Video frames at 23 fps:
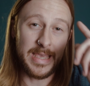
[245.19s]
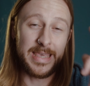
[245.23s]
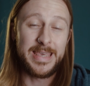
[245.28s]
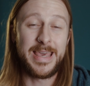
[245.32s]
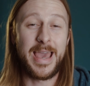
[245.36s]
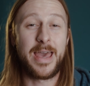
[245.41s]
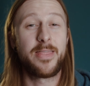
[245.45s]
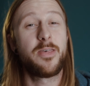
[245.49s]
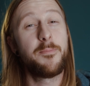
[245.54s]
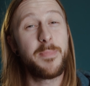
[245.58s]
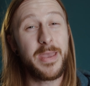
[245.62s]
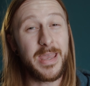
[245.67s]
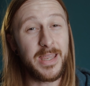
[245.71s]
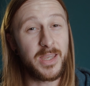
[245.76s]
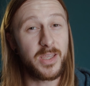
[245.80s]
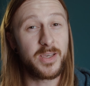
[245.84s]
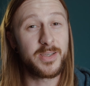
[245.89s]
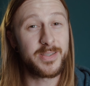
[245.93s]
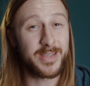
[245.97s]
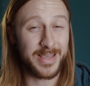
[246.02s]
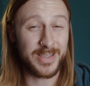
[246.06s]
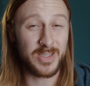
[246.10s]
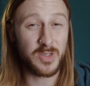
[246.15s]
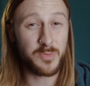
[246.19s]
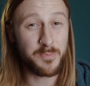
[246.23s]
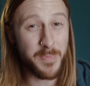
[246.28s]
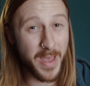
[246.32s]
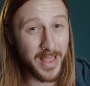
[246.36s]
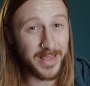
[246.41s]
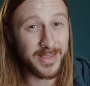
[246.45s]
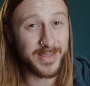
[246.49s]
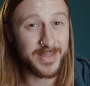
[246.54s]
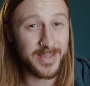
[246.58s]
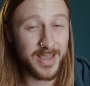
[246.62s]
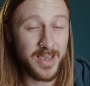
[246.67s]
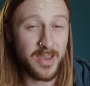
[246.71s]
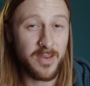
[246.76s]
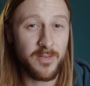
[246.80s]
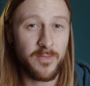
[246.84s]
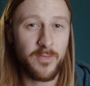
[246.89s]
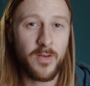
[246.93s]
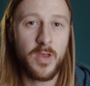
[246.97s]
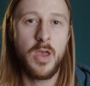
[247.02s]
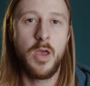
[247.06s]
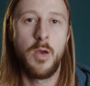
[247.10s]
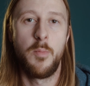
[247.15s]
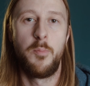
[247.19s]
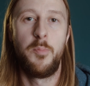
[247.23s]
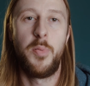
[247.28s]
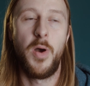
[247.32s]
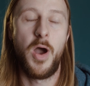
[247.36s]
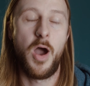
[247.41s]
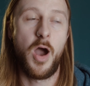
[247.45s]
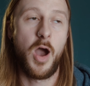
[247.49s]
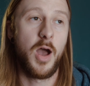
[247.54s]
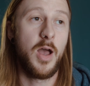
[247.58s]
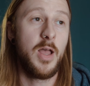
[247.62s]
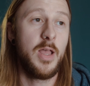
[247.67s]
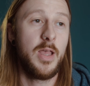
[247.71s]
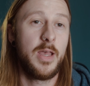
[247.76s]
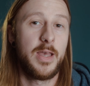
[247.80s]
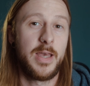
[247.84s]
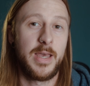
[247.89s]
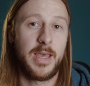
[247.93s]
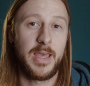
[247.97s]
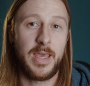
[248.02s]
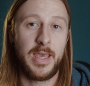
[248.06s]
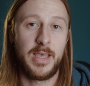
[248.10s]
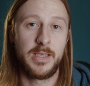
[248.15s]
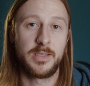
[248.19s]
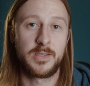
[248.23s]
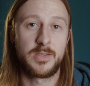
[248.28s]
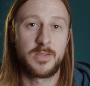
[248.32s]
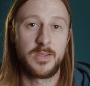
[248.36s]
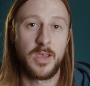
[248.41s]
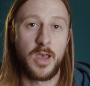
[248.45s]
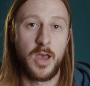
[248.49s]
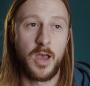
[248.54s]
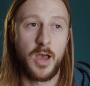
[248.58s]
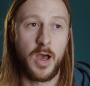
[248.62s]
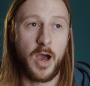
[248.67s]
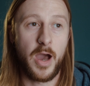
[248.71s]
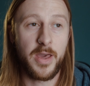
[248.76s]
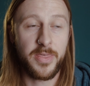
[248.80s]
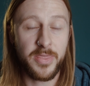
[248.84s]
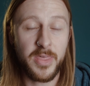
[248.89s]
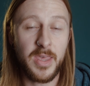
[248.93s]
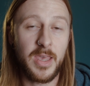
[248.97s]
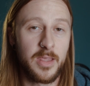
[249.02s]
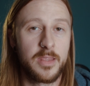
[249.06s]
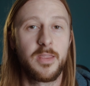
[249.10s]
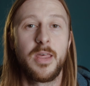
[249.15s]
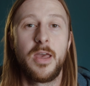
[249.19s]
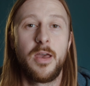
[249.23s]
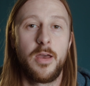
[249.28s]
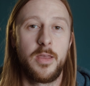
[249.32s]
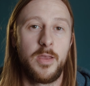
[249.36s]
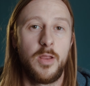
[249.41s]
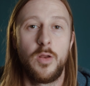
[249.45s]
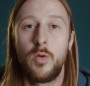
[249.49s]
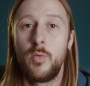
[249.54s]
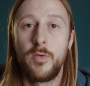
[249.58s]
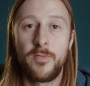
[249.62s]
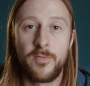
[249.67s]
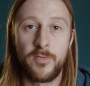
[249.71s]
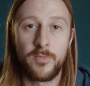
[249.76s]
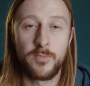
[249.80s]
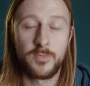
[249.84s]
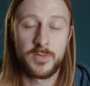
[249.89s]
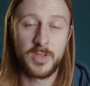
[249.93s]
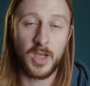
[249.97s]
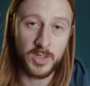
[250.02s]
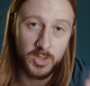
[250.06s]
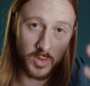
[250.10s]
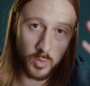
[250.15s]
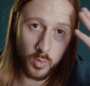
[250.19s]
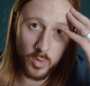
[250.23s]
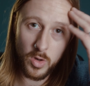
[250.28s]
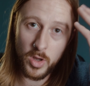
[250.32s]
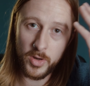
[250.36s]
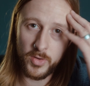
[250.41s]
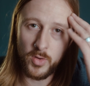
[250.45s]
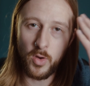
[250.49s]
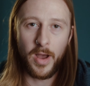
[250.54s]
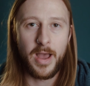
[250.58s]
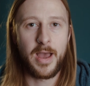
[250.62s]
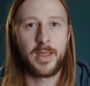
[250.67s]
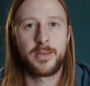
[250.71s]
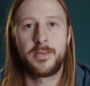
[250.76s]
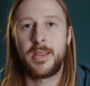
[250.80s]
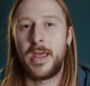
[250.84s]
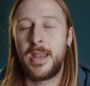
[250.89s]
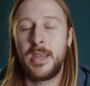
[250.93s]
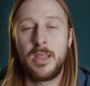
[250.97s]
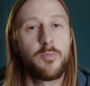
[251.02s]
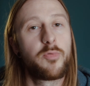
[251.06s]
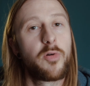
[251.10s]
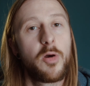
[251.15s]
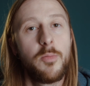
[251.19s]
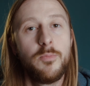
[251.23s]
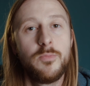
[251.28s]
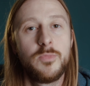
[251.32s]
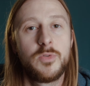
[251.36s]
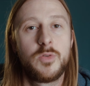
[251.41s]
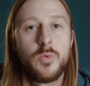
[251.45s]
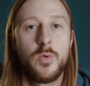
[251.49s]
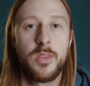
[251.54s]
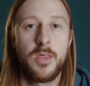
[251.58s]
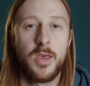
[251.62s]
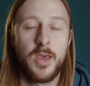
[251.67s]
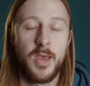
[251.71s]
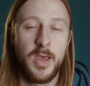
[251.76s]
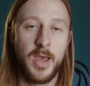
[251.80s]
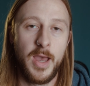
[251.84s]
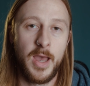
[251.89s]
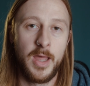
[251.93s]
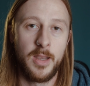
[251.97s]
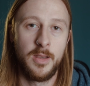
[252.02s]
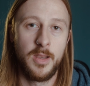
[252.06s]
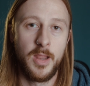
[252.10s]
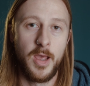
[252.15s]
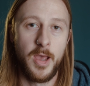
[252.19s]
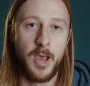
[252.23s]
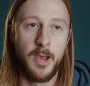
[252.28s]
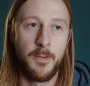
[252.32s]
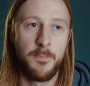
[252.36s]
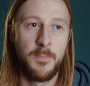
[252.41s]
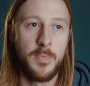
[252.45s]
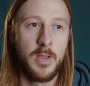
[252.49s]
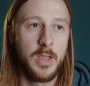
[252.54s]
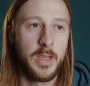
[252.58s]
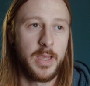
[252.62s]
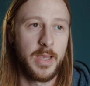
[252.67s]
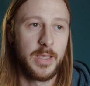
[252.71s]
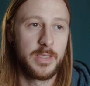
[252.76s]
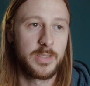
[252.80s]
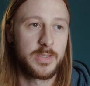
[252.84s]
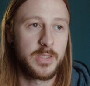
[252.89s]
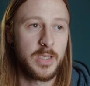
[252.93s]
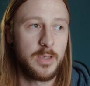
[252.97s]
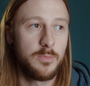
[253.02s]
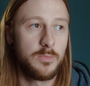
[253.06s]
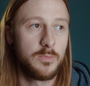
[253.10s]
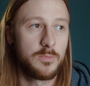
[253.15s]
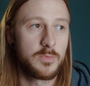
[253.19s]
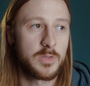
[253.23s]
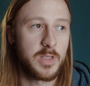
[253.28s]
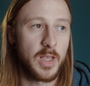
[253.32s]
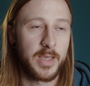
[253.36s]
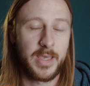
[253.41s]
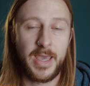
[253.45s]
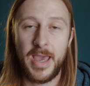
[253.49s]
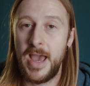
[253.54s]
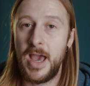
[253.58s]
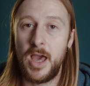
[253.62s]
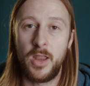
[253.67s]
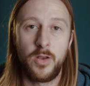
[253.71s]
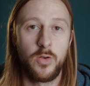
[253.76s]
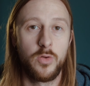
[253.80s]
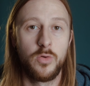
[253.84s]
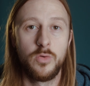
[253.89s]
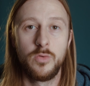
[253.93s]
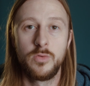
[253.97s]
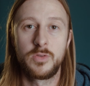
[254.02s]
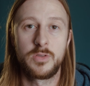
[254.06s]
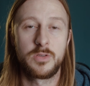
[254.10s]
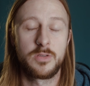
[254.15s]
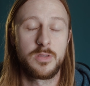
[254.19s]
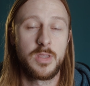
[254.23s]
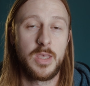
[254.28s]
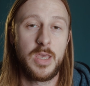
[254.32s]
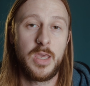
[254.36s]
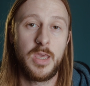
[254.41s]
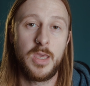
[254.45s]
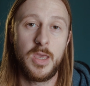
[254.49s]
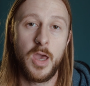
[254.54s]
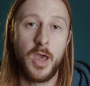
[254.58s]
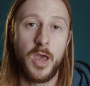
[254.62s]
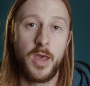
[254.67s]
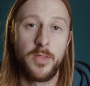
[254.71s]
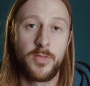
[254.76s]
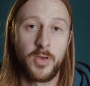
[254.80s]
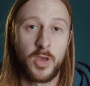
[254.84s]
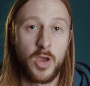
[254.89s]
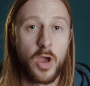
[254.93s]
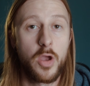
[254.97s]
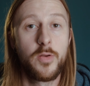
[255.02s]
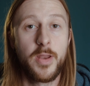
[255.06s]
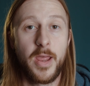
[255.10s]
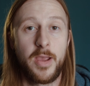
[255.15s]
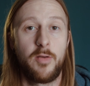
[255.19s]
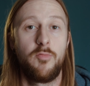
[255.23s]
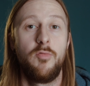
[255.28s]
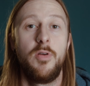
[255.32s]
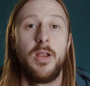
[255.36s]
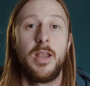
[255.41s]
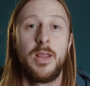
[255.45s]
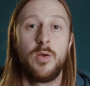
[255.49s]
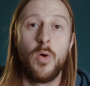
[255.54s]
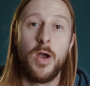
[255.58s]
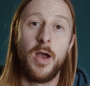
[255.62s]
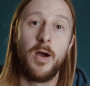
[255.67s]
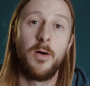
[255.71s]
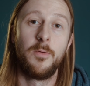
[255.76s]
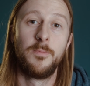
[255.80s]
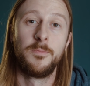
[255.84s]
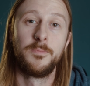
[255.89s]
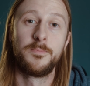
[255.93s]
Yeah, the media is expensive, but it's I think that, you know, we've, touch wood, not had any problems with it, and it seems like it handles the codec really well.